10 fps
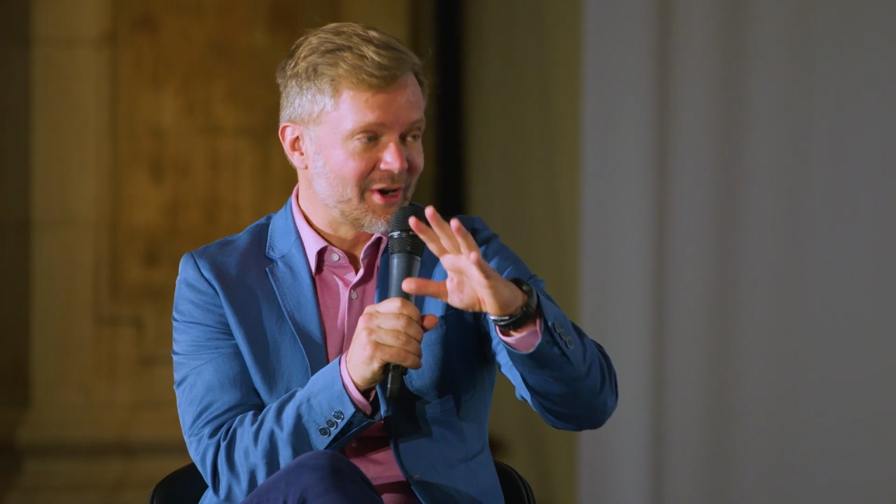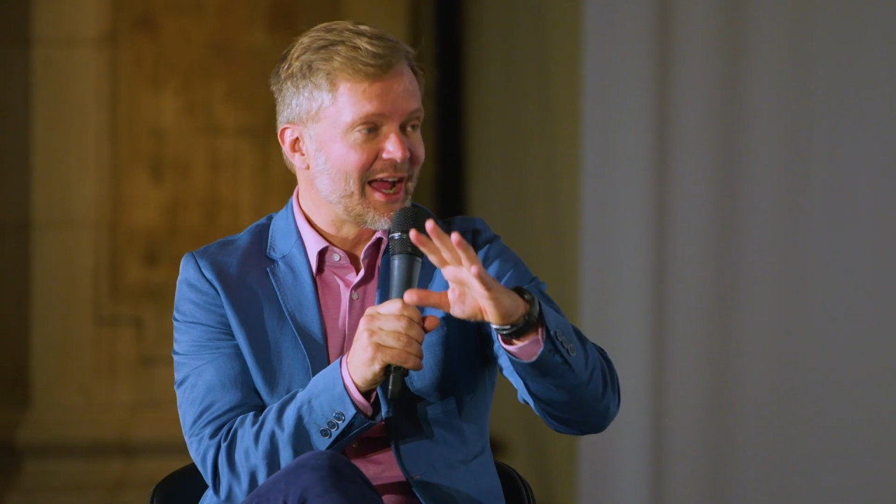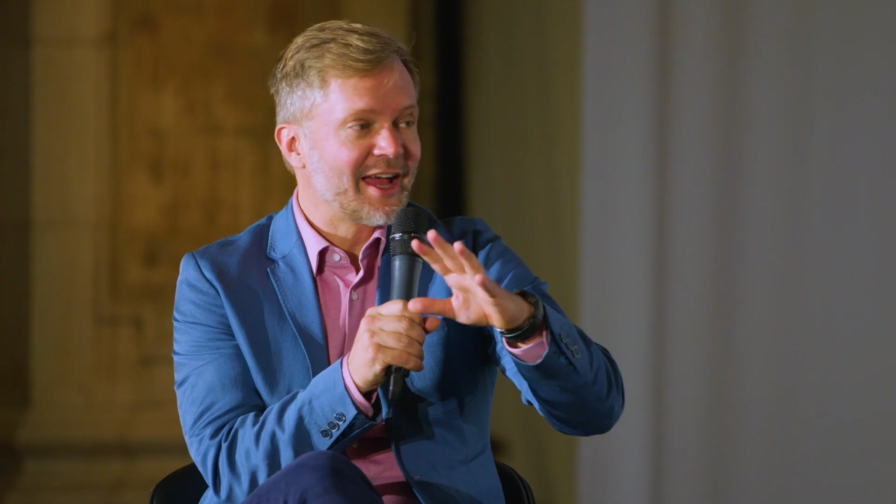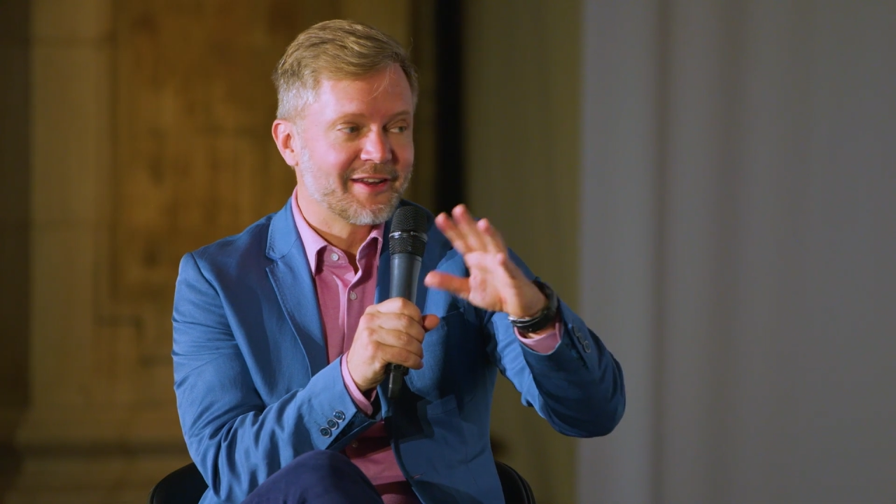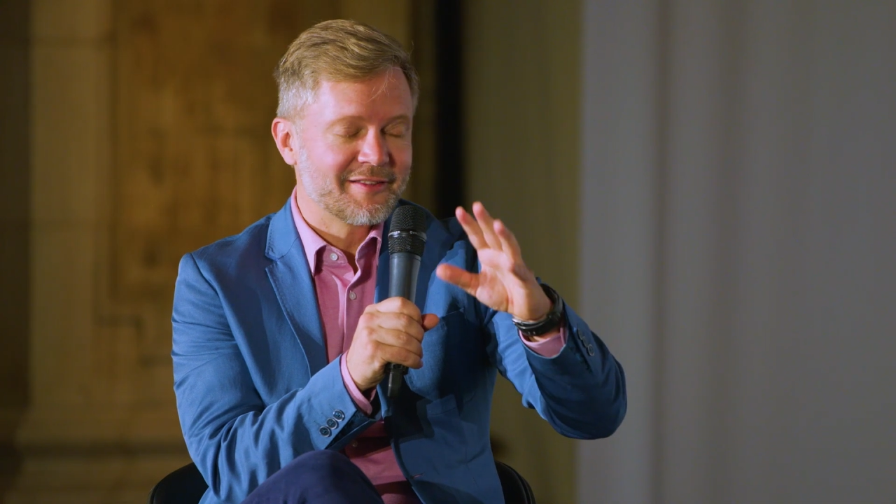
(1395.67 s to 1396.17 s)

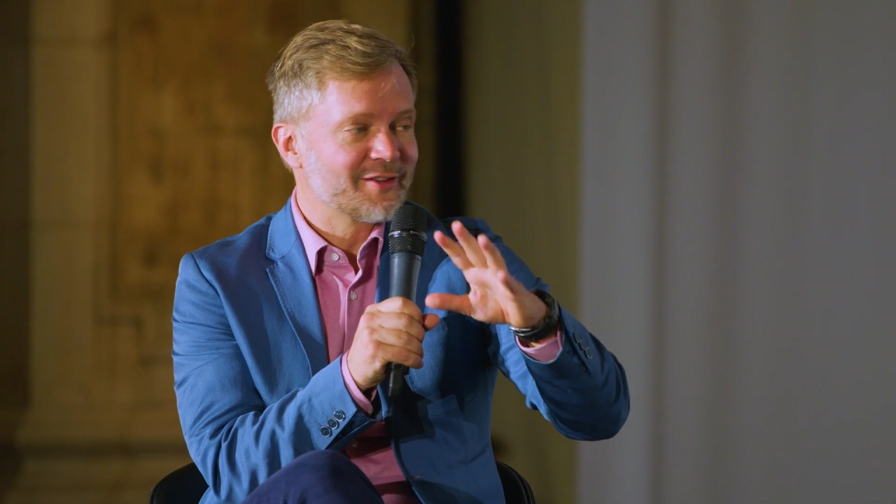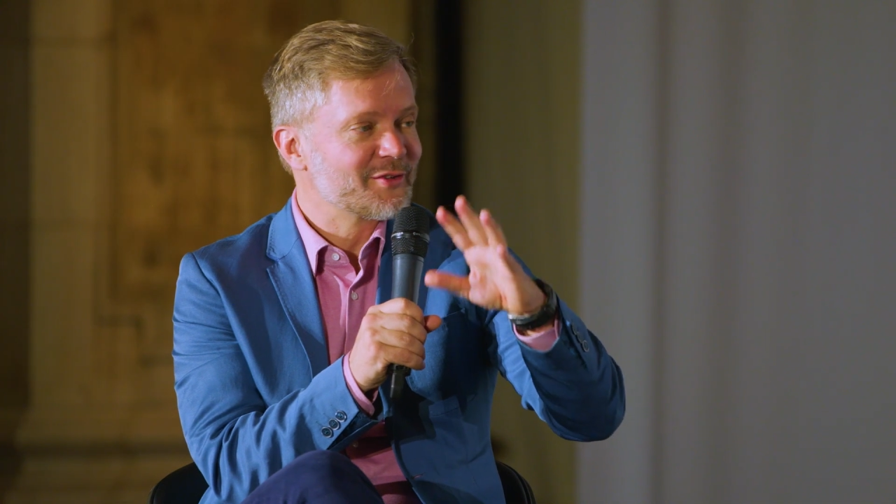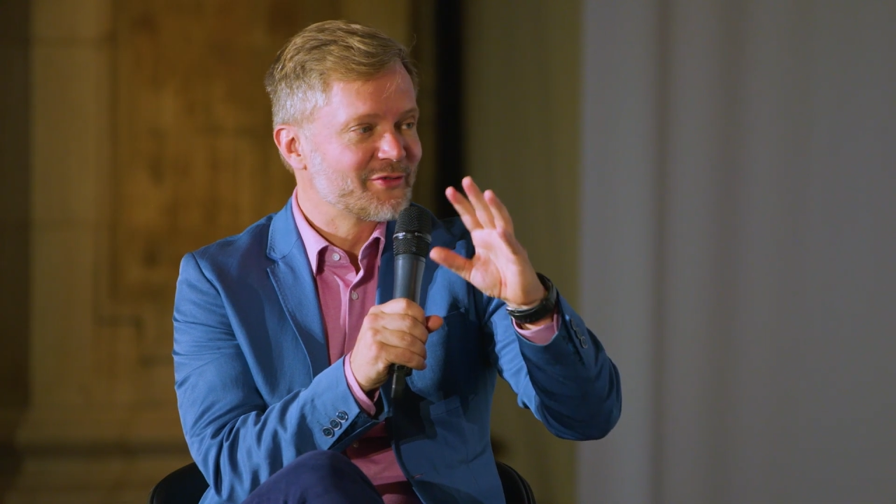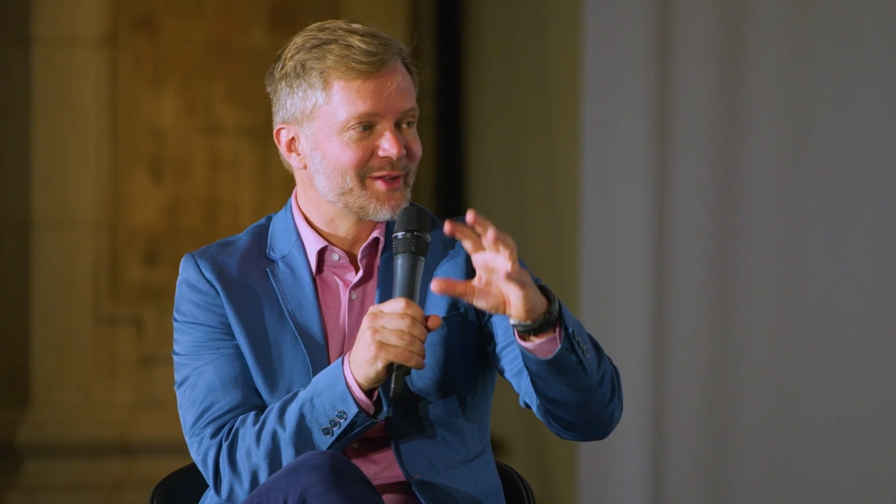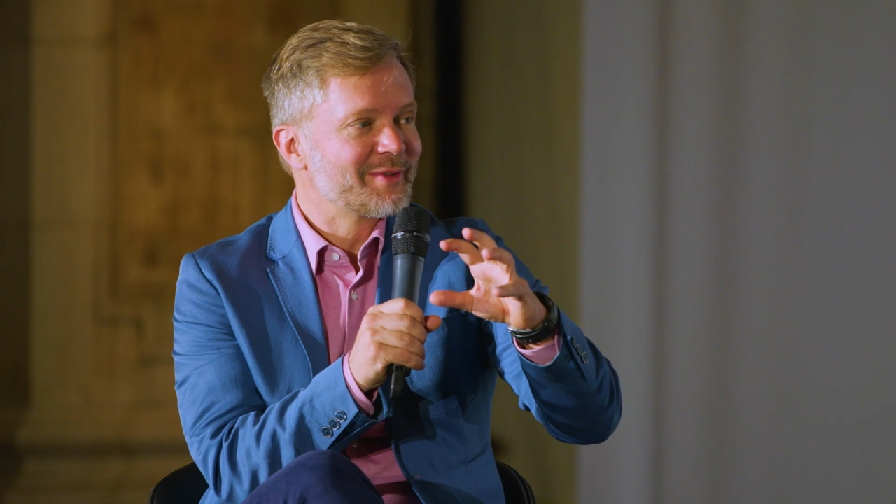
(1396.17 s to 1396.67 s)
Brad and
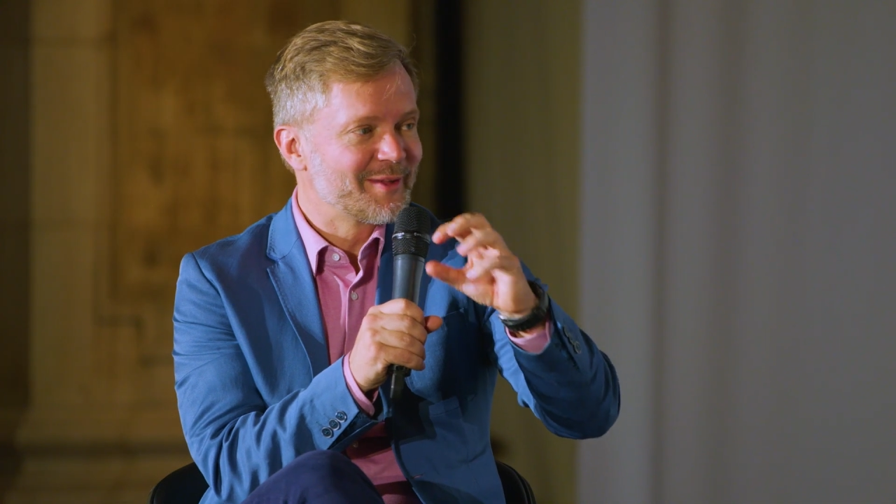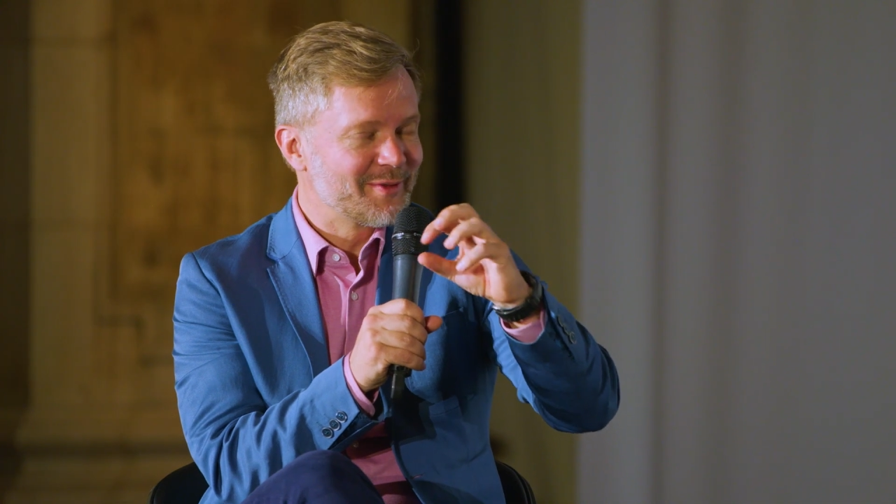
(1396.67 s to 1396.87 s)
Sophie and many